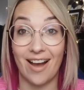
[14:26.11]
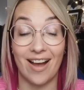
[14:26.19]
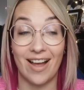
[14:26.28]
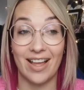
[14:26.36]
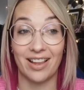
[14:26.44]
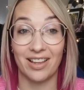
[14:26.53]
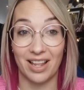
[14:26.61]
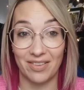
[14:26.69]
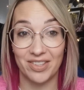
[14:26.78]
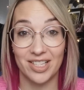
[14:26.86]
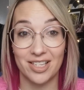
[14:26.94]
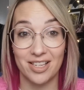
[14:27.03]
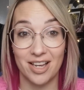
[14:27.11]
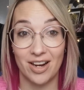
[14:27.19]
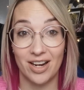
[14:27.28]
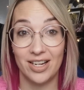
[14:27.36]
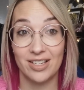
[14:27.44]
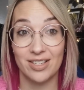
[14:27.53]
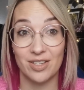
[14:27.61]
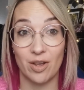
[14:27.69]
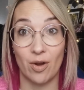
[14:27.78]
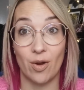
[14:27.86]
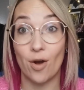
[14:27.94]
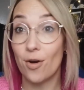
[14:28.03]
I love this series,
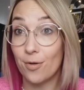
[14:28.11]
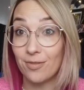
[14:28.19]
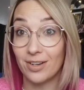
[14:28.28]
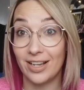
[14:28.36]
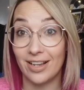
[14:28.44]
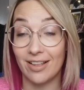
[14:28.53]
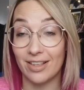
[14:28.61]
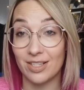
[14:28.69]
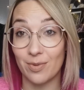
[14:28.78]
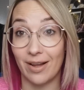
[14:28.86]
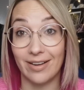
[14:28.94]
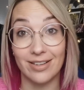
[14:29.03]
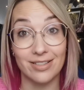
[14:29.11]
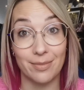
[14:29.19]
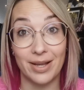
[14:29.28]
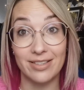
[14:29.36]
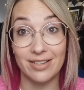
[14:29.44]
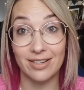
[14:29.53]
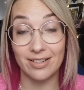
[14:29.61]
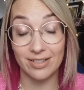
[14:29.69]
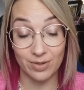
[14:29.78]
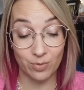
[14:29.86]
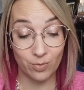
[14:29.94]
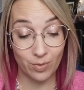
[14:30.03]
so hopefully this one is amazing
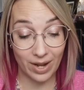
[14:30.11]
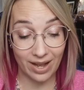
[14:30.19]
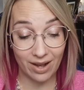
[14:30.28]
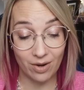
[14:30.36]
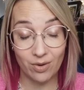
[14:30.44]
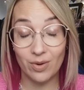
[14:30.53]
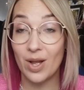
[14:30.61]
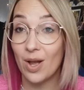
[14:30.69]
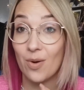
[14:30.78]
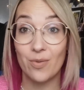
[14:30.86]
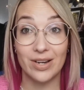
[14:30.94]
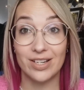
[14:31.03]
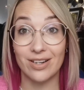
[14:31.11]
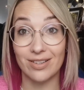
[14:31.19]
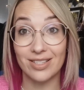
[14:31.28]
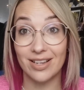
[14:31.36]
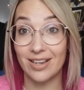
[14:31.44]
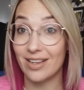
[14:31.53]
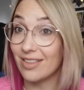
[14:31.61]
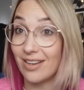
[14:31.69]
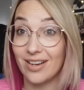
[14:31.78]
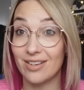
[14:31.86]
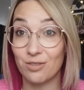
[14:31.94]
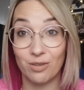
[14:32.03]
as well. We shall see at
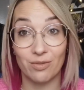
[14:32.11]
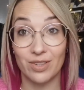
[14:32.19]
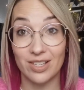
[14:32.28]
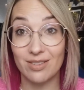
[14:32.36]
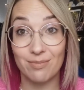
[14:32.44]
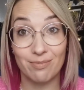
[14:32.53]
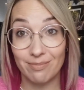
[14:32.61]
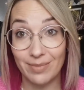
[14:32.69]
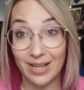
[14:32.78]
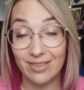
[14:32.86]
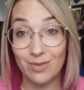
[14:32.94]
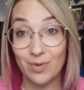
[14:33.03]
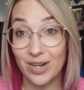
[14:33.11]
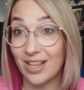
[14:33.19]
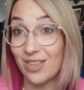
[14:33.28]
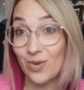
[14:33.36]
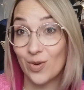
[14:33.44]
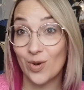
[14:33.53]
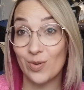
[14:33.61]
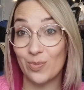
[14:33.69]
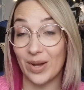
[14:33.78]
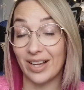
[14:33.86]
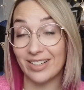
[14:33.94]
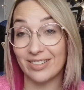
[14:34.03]
the end of this month what I thought,
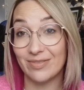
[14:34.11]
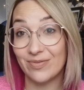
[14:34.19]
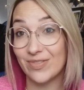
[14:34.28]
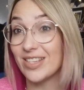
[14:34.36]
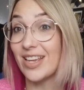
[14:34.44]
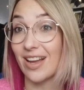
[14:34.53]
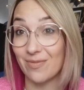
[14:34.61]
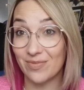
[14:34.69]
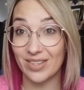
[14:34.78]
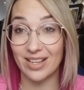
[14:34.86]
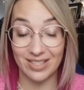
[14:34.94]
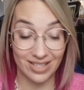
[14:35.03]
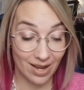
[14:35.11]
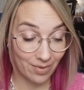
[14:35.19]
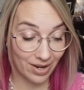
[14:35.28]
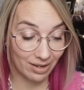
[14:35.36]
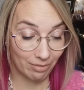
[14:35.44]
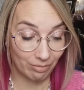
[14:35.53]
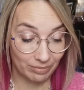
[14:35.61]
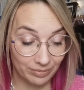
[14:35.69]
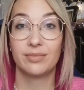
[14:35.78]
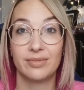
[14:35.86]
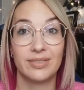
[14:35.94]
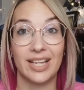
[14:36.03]
but yeah, that's that one.
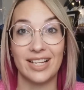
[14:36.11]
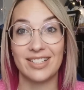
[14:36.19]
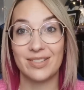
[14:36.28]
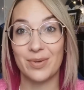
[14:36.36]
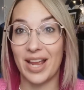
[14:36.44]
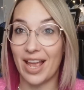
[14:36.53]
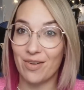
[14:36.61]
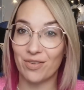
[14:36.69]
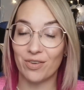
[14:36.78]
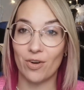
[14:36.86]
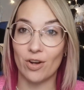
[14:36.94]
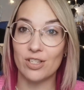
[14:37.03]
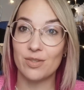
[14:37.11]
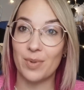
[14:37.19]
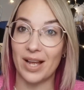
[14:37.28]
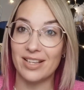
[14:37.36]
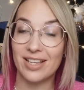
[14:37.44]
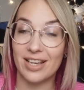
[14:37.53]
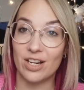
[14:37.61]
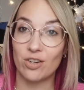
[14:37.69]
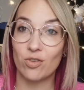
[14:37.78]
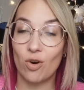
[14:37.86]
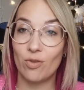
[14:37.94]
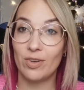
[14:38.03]
Next we have Frost by C. and
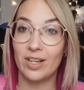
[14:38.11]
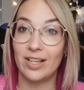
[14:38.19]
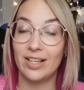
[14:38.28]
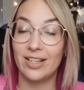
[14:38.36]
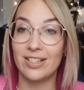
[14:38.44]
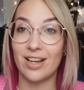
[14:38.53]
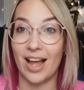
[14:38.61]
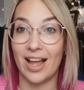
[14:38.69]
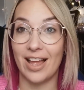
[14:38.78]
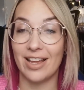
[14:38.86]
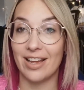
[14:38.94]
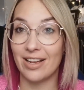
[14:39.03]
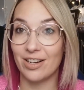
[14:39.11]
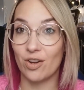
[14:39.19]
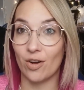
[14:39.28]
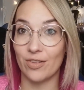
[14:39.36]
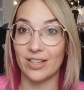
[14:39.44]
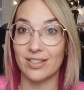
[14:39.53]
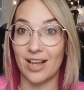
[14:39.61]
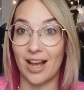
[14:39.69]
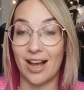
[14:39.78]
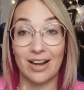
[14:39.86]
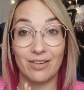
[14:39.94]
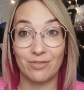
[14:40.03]
Crawford. I got this
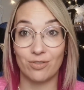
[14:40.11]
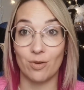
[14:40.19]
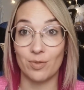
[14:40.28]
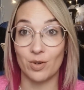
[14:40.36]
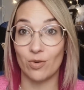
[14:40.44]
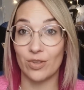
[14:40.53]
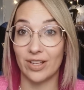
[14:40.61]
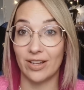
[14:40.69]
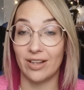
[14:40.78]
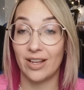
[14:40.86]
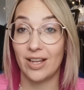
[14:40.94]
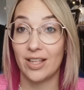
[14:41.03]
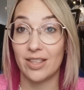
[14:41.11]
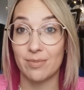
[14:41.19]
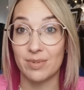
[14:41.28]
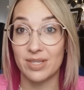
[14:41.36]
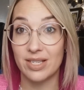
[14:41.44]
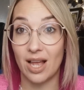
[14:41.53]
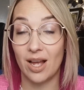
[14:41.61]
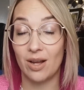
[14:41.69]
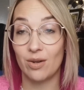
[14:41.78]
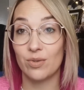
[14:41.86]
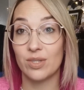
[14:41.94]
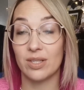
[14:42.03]
ARC from the author
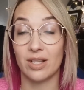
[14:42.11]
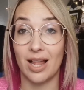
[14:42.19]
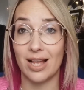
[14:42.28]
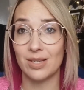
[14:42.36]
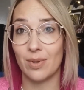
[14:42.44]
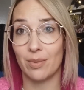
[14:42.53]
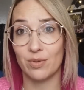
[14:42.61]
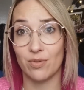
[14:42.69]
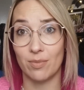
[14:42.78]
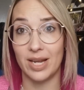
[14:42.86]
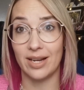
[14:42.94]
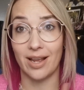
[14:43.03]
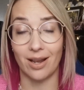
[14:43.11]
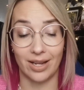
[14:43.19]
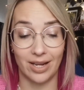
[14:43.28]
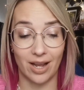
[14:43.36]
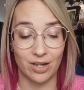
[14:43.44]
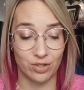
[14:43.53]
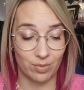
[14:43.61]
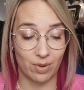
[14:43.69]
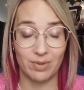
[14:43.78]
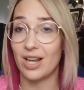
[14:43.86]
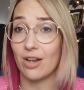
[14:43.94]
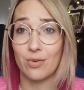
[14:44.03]
themselves. The last one was from NetGalley. I should
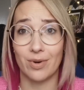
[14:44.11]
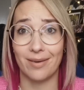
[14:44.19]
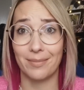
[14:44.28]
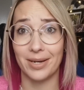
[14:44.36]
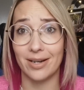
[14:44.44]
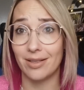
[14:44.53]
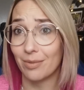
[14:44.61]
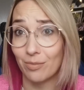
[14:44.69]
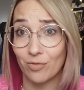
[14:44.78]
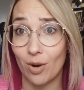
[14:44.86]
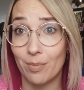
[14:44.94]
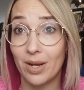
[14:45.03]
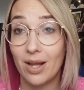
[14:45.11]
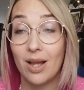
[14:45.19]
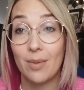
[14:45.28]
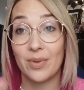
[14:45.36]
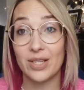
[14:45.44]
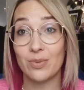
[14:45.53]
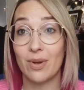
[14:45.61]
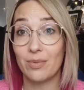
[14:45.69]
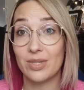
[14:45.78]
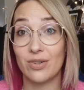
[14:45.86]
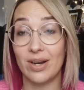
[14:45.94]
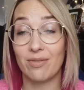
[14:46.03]
probably tell you where I'm getting them from. This one
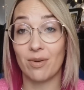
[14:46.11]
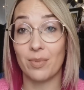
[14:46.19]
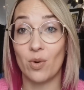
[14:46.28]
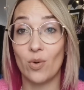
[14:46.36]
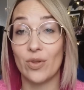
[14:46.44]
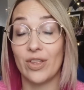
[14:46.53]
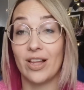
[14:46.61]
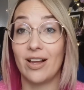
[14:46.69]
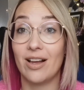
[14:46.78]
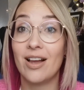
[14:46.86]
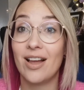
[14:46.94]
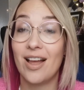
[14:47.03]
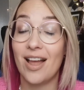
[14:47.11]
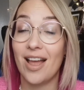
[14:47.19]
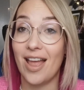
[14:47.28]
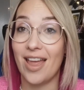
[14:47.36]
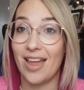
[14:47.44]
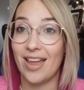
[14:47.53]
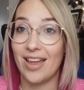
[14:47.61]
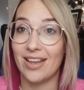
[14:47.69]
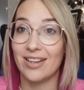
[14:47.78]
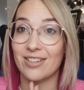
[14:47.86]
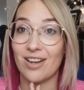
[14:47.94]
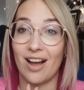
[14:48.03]
was direct from the author,
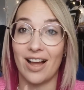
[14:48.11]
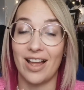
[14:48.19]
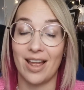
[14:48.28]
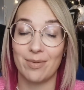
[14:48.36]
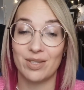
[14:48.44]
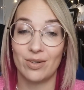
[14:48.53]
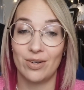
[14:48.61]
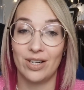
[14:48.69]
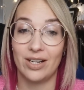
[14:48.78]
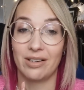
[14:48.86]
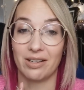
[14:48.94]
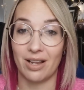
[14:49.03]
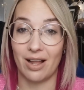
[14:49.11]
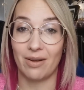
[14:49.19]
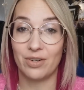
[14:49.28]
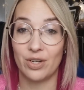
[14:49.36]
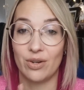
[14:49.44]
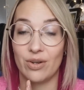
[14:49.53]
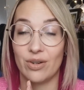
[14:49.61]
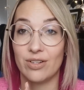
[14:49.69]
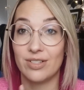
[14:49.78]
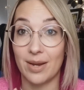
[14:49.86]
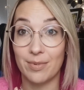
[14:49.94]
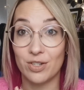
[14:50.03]
and I absolutely loved her
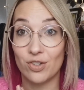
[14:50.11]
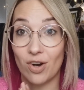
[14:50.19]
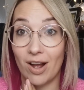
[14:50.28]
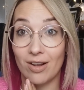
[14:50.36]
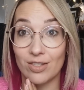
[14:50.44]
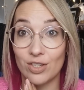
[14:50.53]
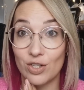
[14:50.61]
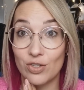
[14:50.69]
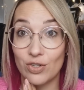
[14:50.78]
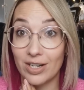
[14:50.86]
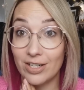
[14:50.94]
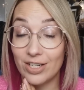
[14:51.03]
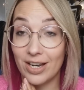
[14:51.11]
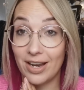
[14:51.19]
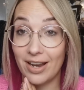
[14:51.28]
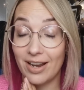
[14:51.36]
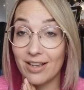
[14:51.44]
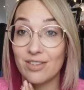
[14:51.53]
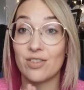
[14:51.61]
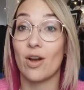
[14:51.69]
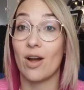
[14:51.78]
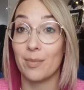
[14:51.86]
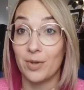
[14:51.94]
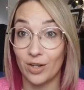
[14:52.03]
Demon Trials trilogy,
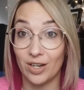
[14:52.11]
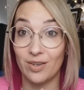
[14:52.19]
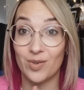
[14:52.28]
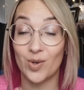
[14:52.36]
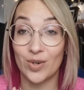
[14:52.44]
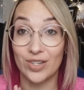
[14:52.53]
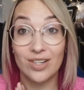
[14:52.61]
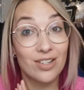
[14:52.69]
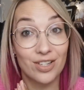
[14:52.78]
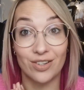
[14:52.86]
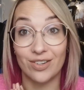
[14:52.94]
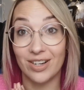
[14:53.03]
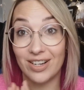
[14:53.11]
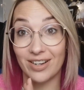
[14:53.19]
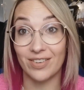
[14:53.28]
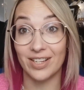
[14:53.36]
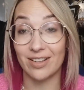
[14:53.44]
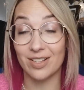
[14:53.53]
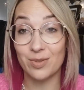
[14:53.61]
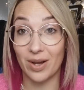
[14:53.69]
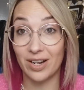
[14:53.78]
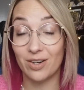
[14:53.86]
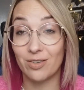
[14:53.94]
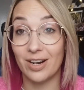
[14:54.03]
so I'm looking forward to giving this
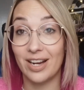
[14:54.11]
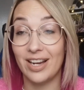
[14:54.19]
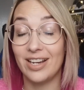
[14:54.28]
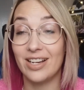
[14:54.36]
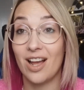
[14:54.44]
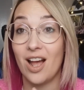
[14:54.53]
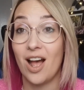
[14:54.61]
one a read.